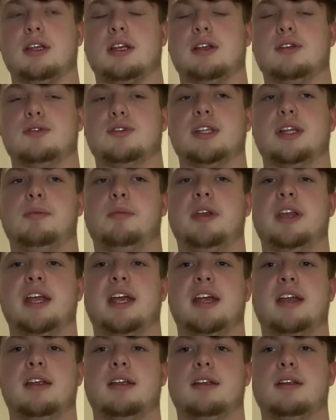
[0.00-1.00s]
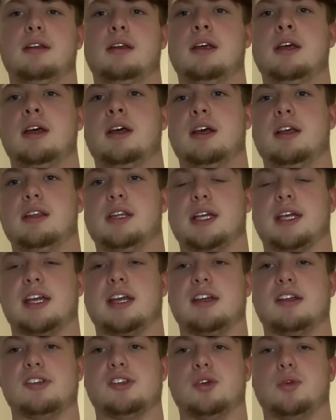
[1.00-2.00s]
eliminated the
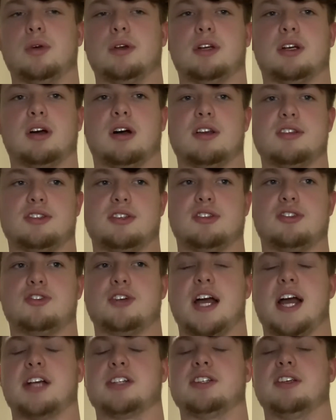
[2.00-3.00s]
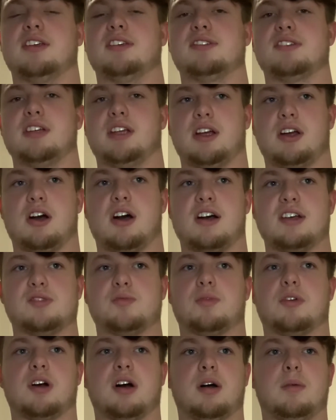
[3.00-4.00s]
kids who would cause distractions and cause
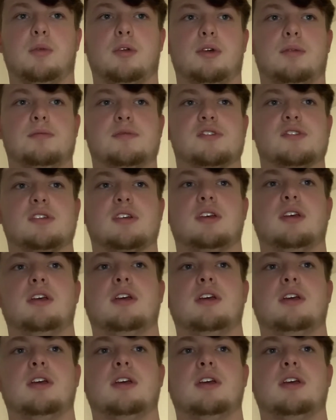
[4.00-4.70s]
problems.